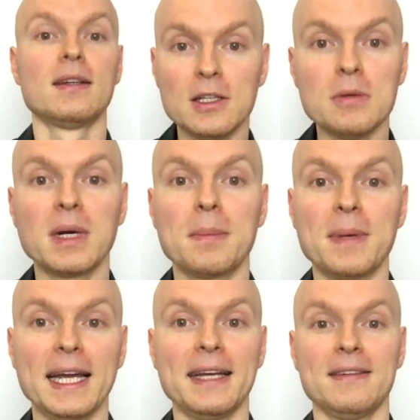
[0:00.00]
you may
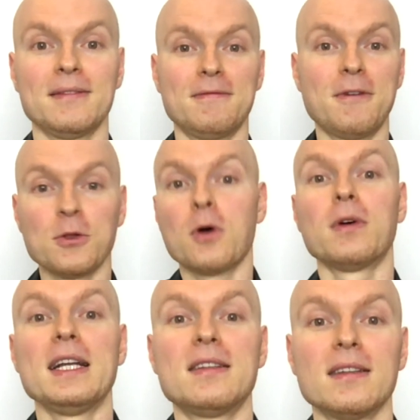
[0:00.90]
pay for no
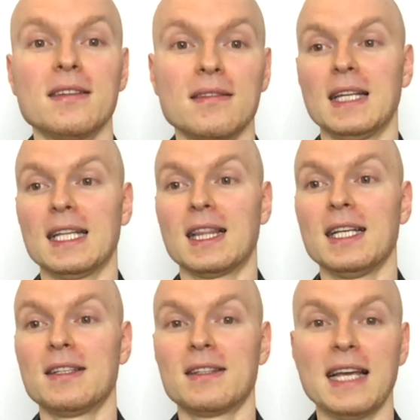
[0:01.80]
reason at
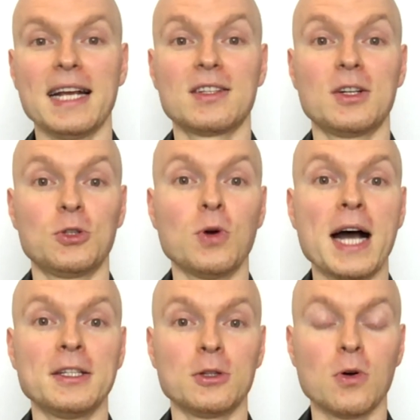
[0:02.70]
least extra
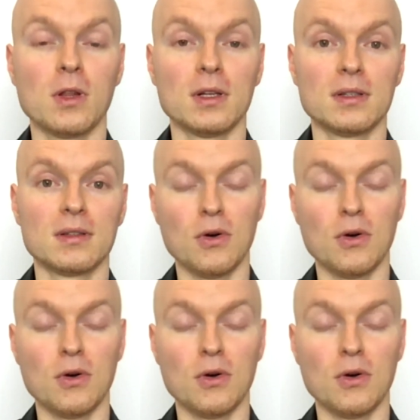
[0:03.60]
$200